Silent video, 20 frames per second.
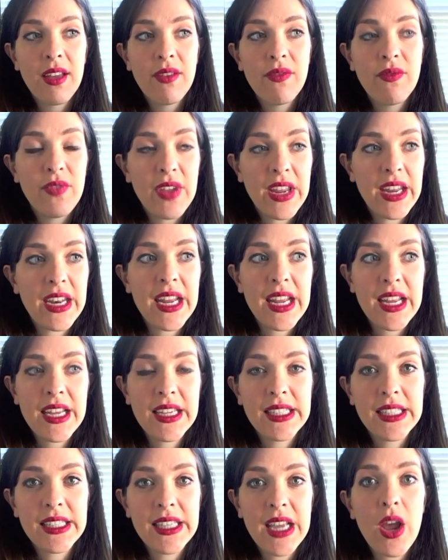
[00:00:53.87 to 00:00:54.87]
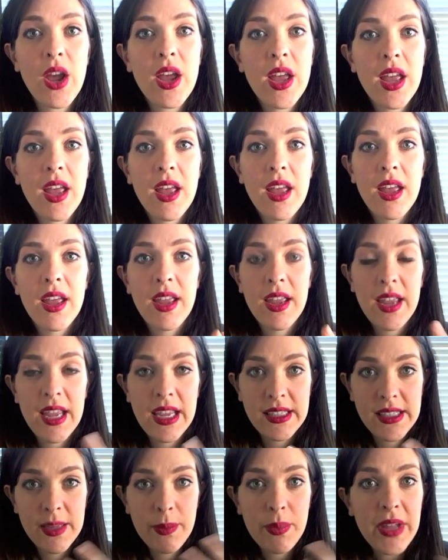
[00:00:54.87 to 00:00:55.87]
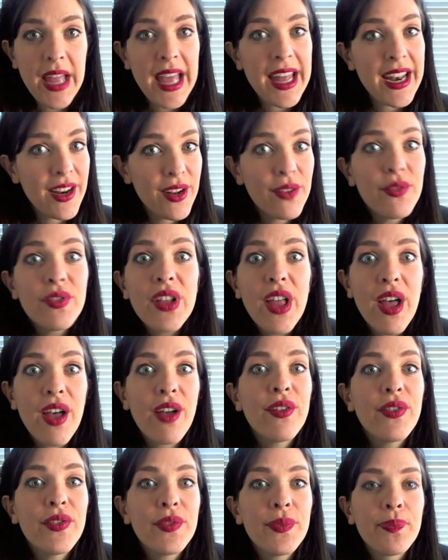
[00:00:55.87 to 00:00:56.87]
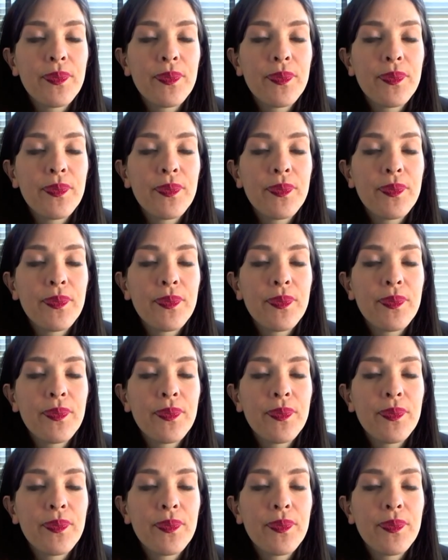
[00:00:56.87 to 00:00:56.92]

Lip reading: Venus is the planet of love,